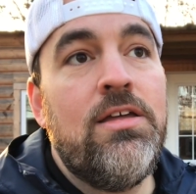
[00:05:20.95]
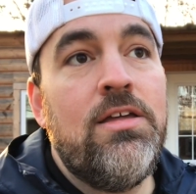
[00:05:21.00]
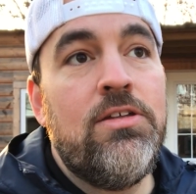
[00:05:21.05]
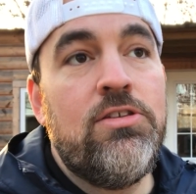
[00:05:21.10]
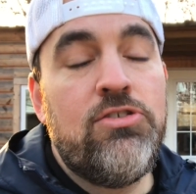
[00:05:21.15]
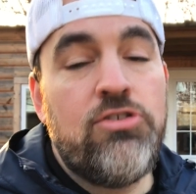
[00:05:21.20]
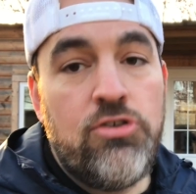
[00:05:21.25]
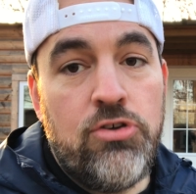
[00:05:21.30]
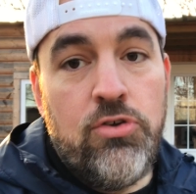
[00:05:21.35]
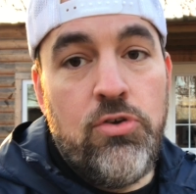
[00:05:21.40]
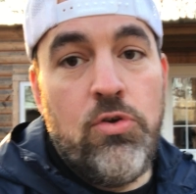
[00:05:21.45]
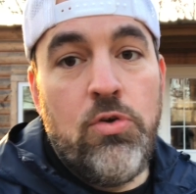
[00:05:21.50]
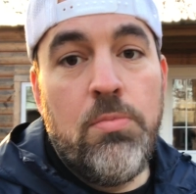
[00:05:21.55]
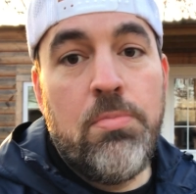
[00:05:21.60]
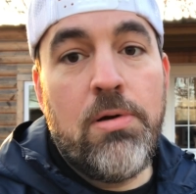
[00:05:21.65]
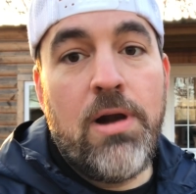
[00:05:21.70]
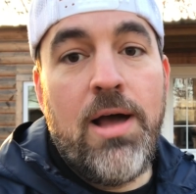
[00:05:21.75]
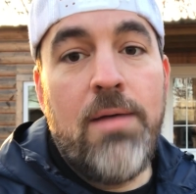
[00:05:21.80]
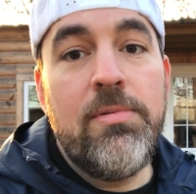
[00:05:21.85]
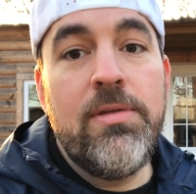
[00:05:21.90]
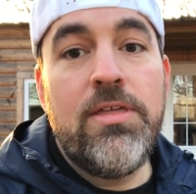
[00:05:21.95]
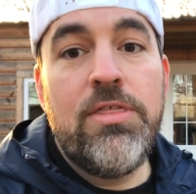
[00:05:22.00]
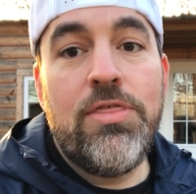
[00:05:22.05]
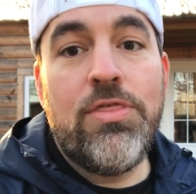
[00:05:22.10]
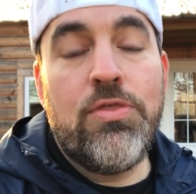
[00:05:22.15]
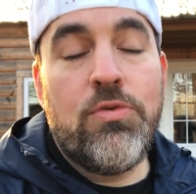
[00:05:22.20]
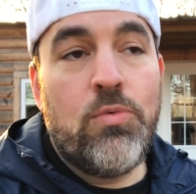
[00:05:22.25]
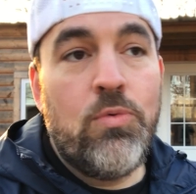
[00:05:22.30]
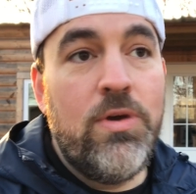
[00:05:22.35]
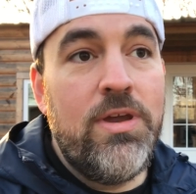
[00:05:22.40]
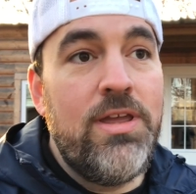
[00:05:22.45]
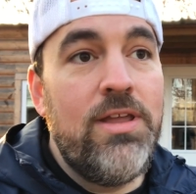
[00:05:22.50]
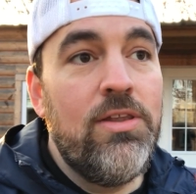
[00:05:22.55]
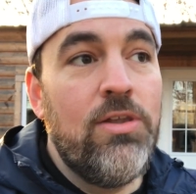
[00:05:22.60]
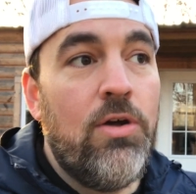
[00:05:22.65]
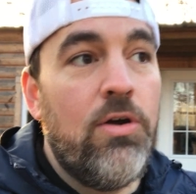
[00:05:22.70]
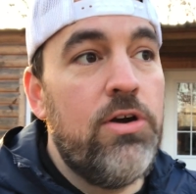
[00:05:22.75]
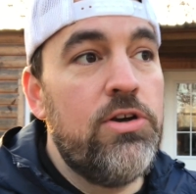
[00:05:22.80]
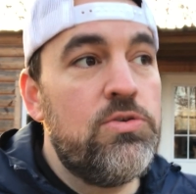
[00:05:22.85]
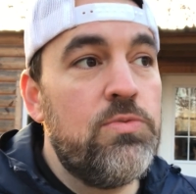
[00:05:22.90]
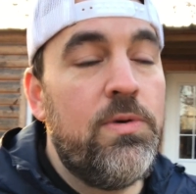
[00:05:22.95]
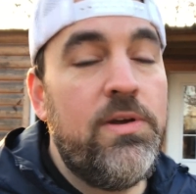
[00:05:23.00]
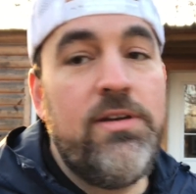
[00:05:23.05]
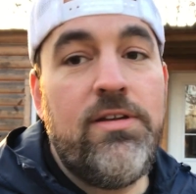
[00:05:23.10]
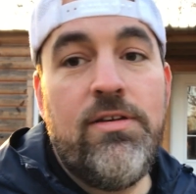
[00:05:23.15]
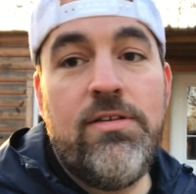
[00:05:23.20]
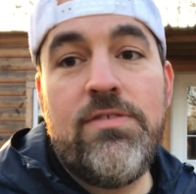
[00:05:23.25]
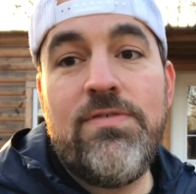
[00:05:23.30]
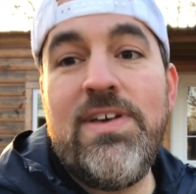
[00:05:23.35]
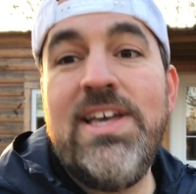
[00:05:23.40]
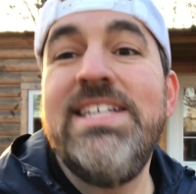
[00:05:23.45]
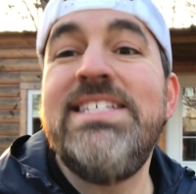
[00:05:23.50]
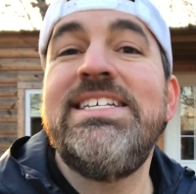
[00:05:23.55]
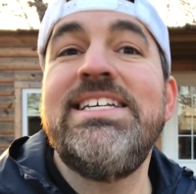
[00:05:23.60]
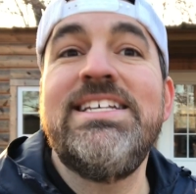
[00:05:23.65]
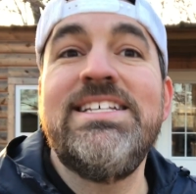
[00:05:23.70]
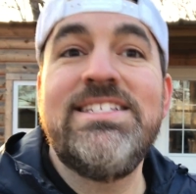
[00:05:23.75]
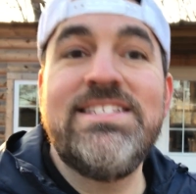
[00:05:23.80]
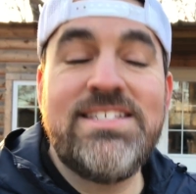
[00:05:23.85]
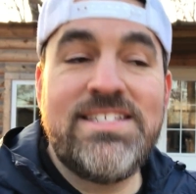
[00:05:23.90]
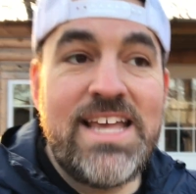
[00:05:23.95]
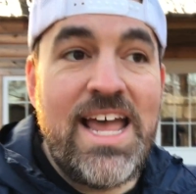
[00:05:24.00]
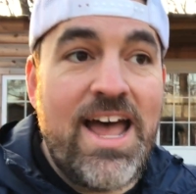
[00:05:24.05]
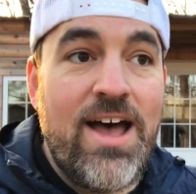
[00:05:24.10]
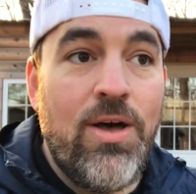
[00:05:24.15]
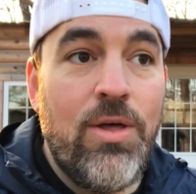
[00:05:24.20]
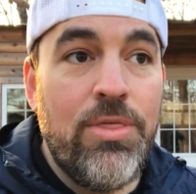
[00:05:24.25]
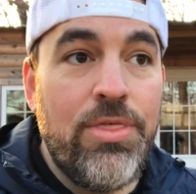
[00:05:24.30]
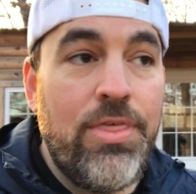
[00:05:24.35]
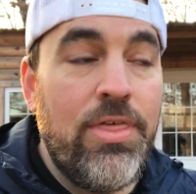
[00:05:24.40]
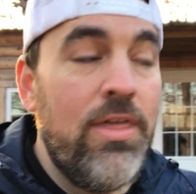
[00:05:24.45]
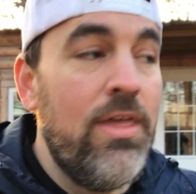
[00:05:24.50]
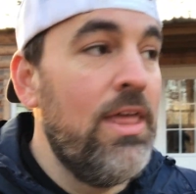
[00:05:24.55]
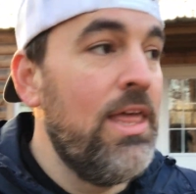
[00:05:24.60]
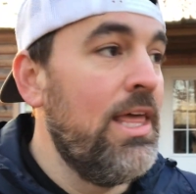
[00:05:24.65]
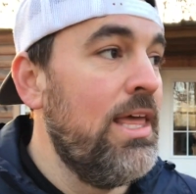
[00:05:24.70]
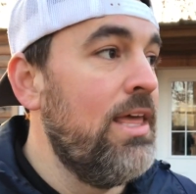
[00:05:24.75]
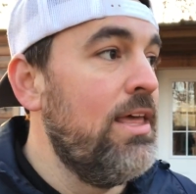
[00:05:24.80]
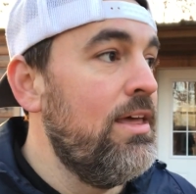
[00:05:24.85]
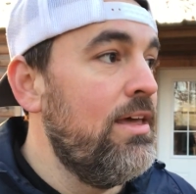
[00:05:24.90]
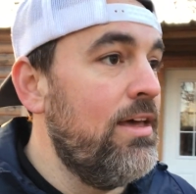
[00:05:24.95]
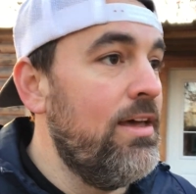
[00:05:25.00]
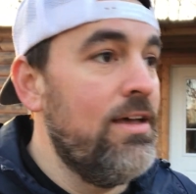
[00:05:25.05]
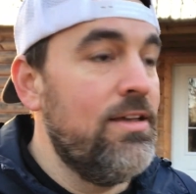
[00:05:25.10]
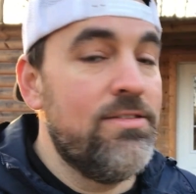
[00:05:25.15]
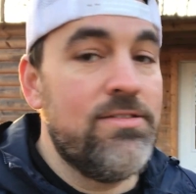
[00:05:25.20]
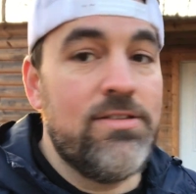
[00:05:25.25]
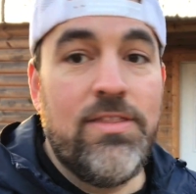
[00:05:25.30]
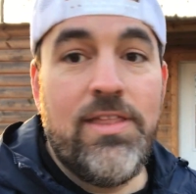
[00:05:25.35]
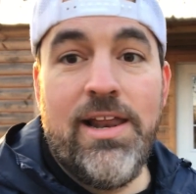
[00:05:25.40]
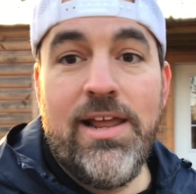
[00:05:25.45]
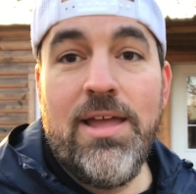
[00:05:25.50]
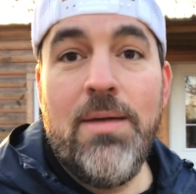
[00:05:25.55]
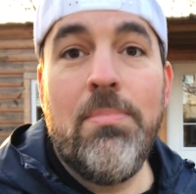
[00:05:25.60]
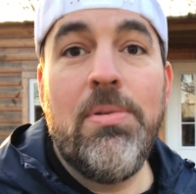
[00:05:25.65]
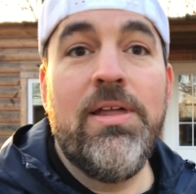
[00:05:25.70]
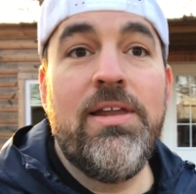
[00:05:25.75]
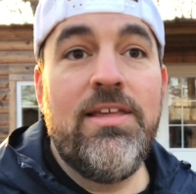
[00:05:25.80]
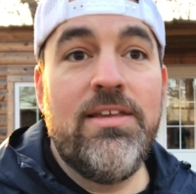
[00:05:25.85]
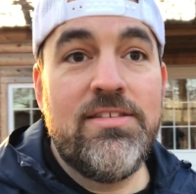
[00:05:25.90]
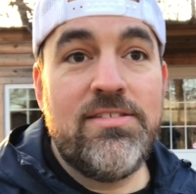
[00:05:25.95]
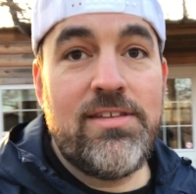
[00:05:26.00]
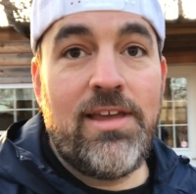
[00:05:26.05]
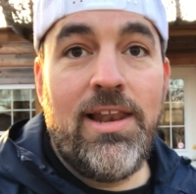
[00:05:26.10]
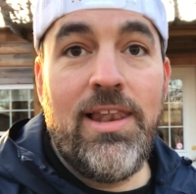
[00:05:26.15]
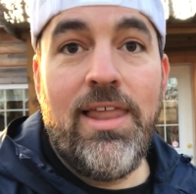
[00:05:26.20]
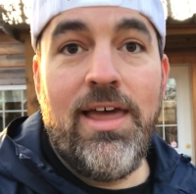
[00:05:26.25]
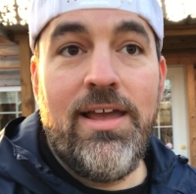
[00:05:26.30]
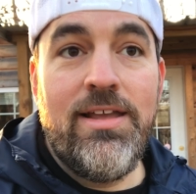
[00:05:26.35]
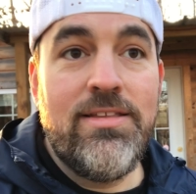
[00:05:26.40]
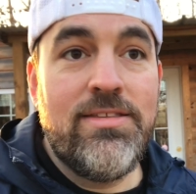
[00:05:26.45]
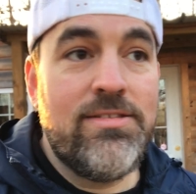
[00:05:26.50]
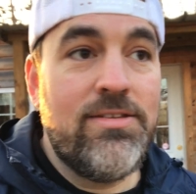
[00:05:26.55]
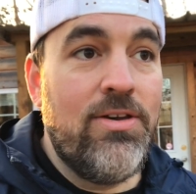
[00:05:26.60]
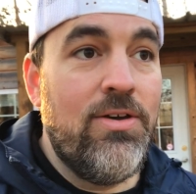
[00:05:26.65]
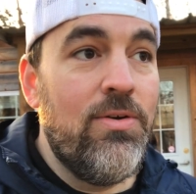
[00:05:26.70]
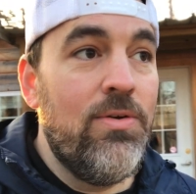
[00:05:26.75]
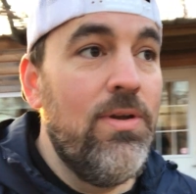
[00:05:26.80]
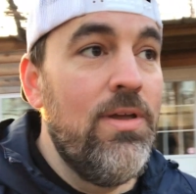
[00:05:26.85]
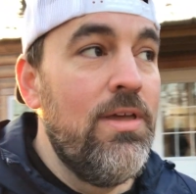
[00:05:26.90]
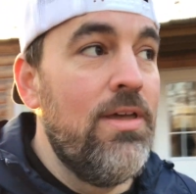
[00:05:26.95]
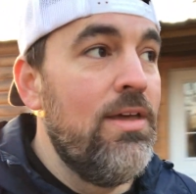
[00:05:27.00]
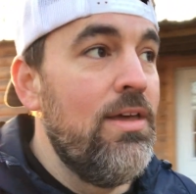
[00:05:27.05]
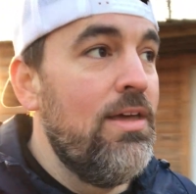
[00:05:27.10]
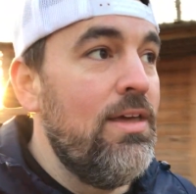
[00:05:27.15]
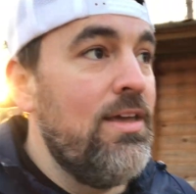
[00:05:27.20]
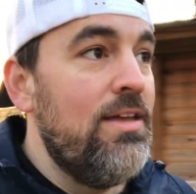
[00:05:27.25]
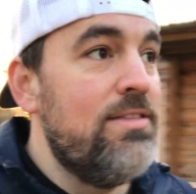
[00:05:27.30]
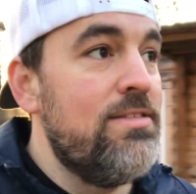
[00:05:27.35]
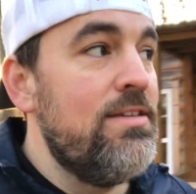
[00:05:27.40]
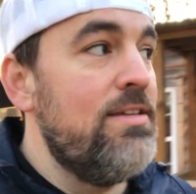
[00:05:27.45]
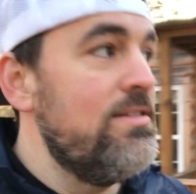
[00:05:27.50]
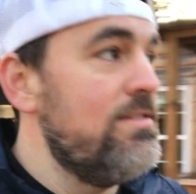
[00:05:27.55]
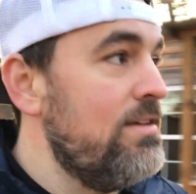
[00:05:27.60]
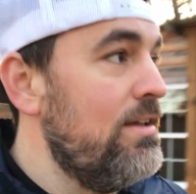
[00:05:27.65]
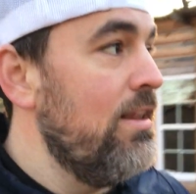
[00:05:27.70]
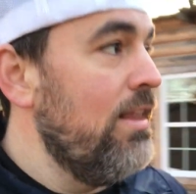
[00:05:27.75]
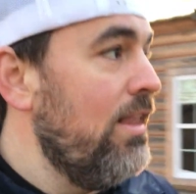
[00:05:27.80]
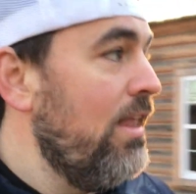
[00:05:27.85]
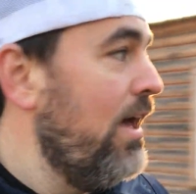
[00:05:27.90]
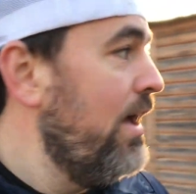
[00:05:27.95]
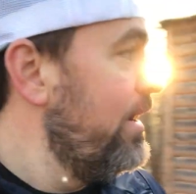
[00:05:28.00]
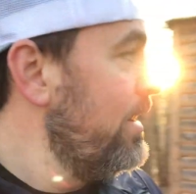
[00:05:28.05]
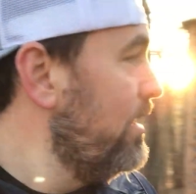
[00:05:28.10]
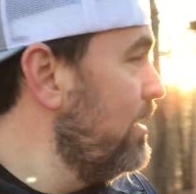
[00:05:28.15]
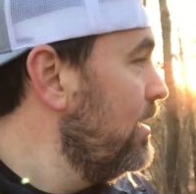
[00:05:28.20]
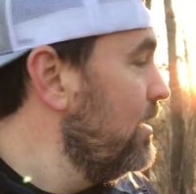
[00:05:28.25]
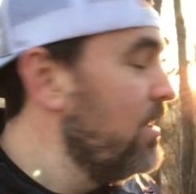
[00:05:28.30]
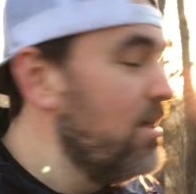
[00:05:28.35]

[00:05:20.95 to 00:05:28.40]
2, probably 3 large windows facing south so that I get plenty of sunlight so it's easy to light.